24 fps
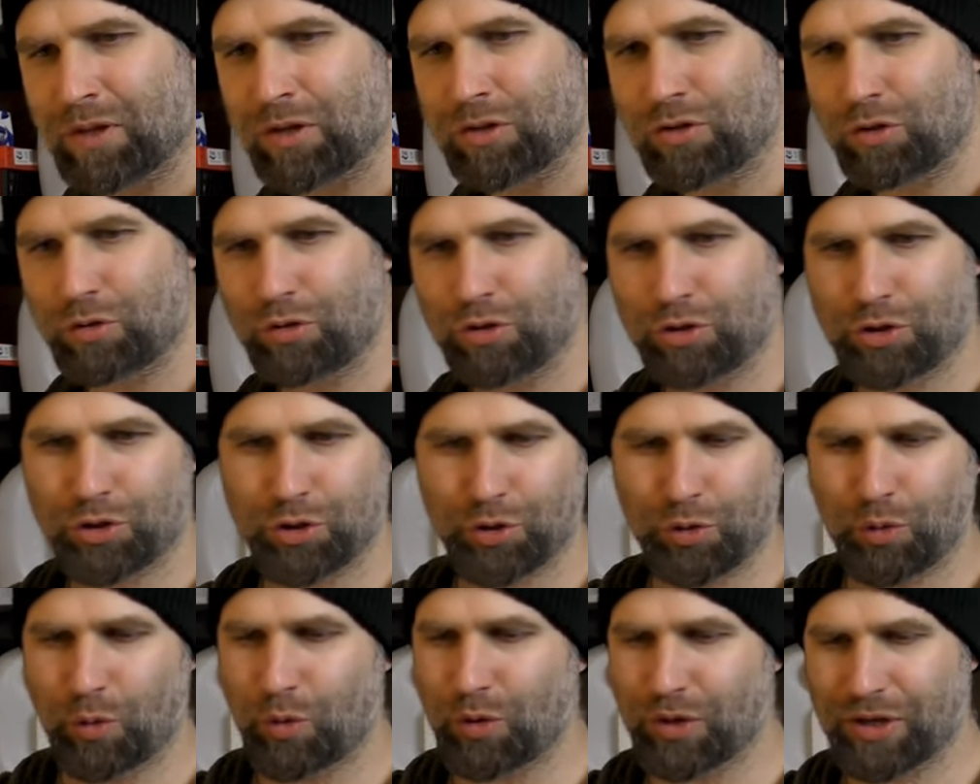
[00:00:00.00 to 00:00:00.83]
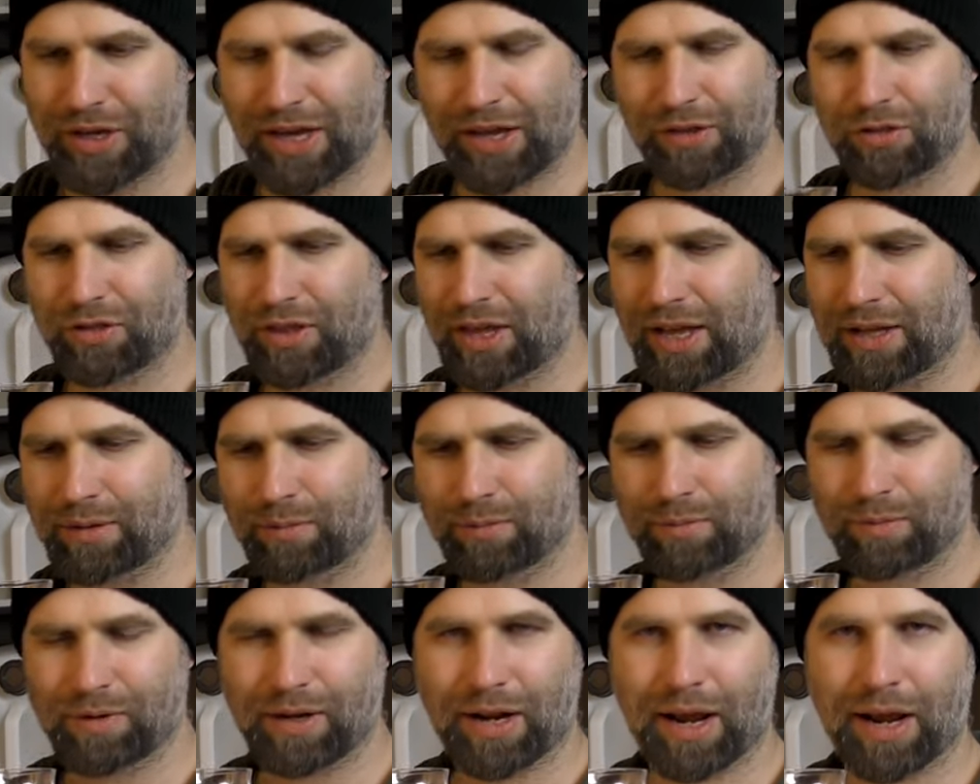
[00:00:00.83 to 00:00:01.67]
So you do get that
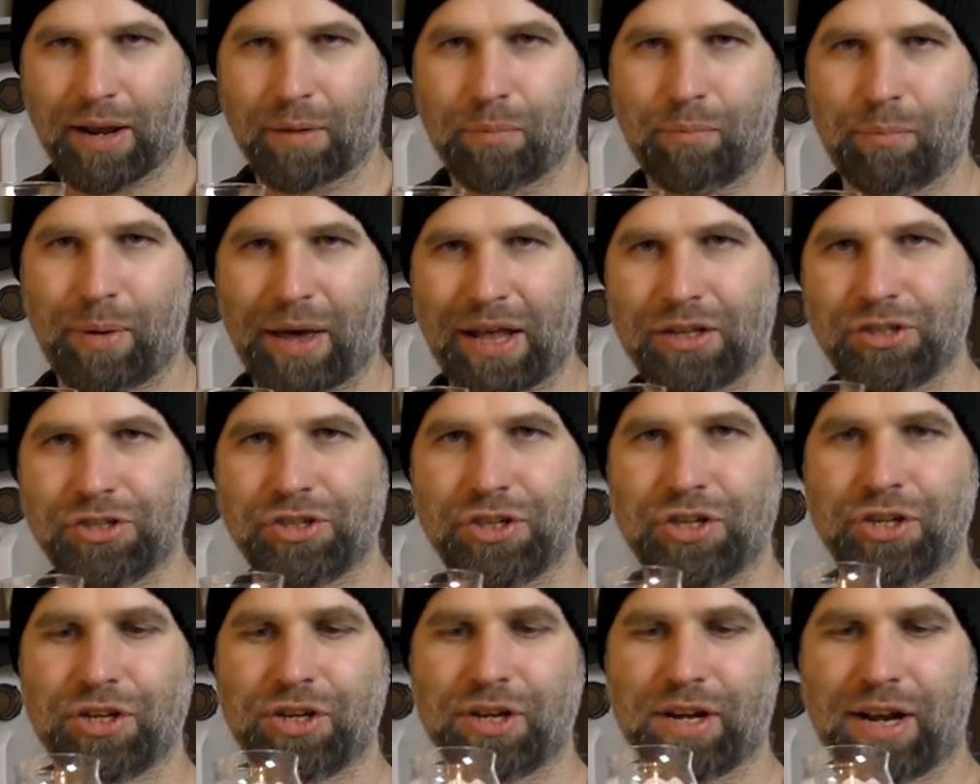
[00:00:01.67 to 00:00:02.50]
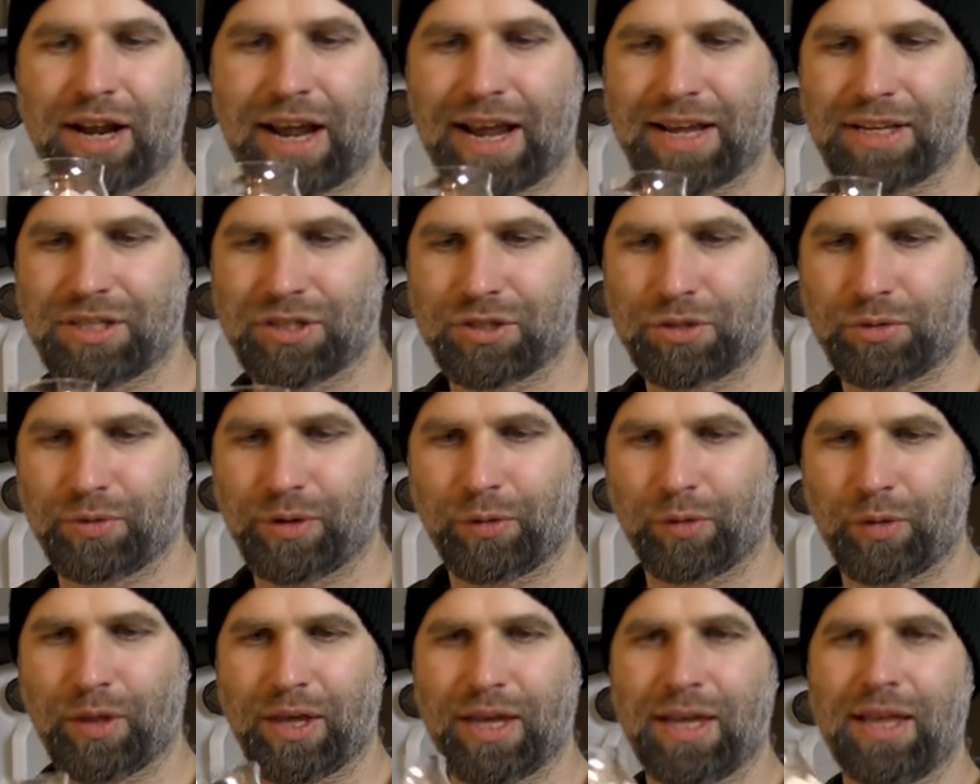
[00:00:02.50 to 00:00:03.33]
like Belgian
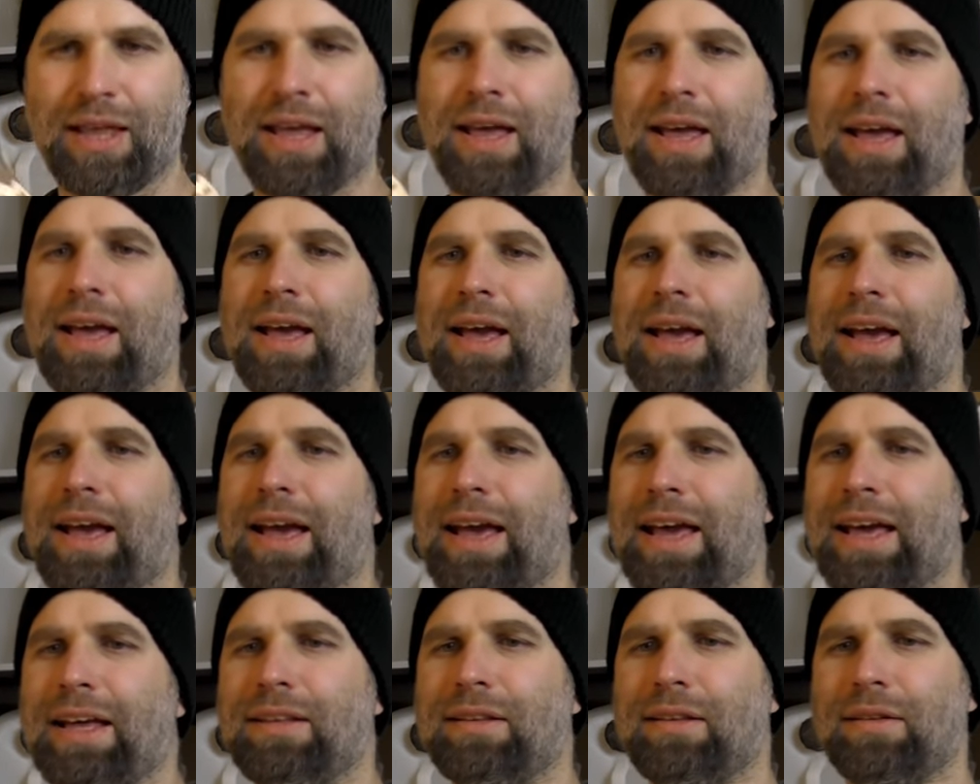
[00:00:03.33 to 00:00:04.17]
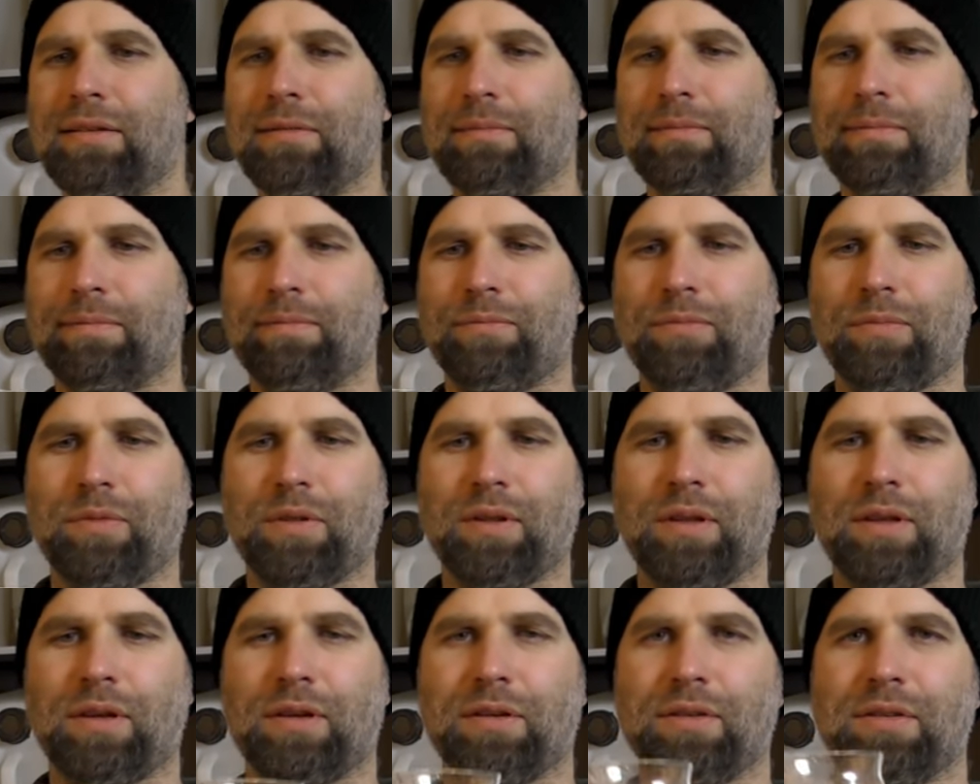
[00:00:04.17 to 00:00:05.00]
estuary thing. Head,
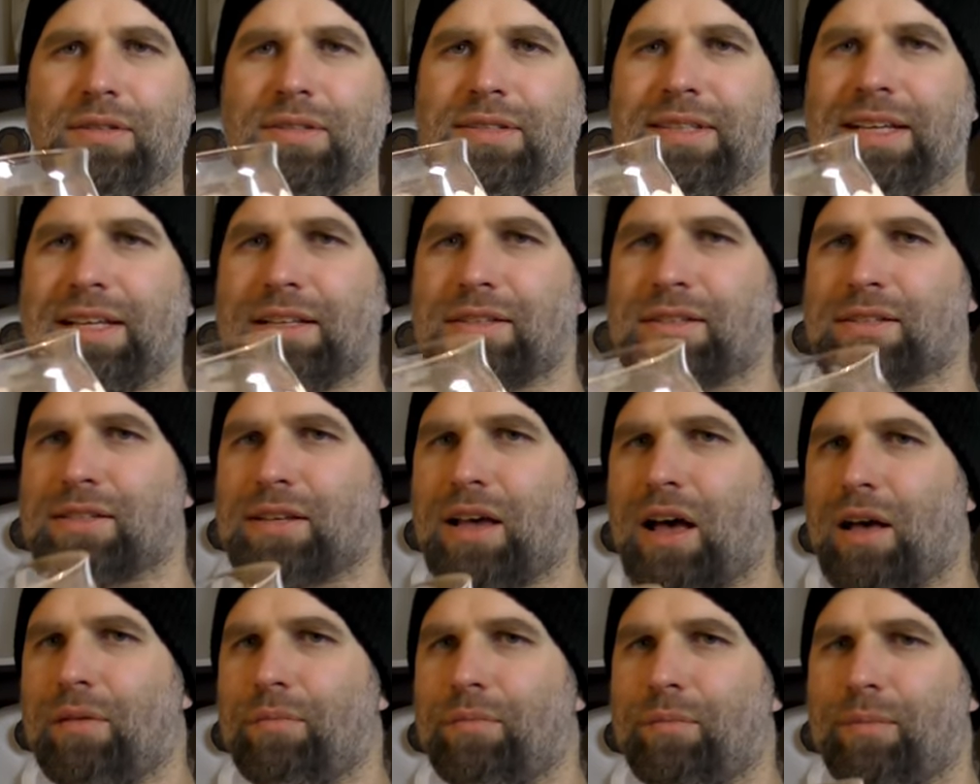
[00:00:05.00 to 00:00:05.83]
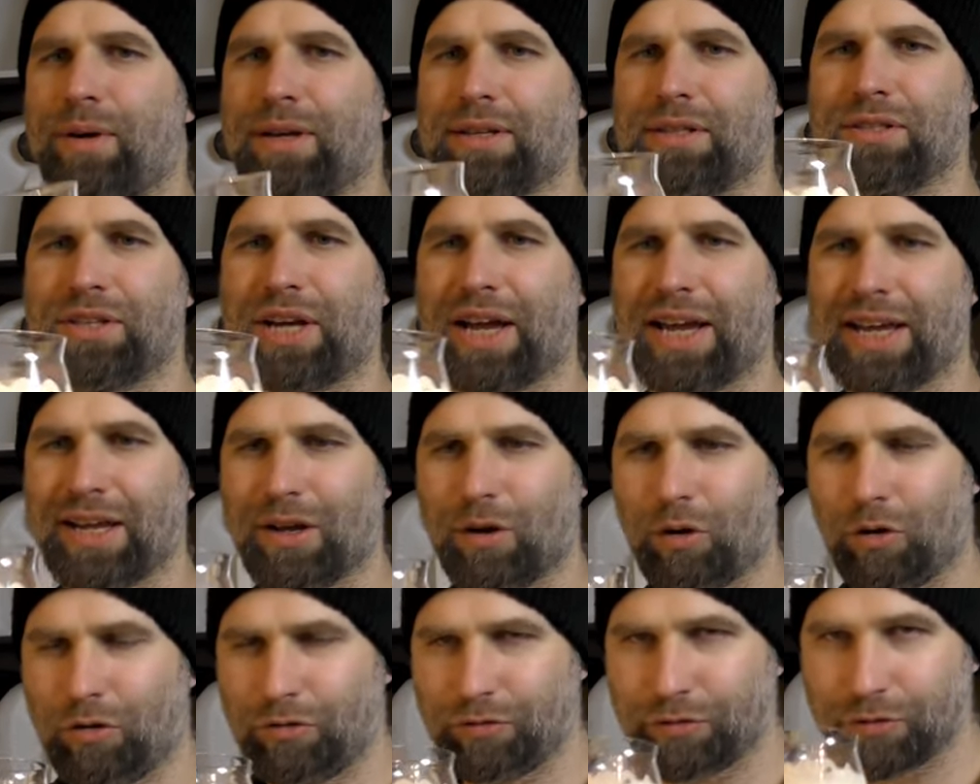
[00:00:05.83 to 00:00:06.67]
still some, but
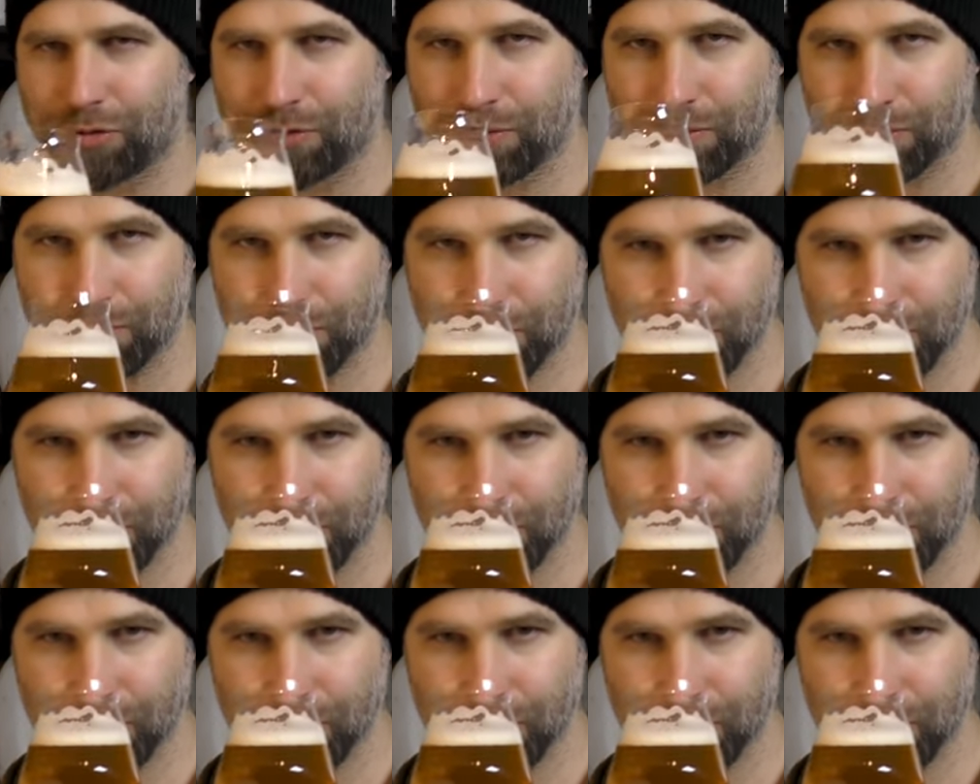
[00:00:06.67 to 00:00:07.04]
dying off.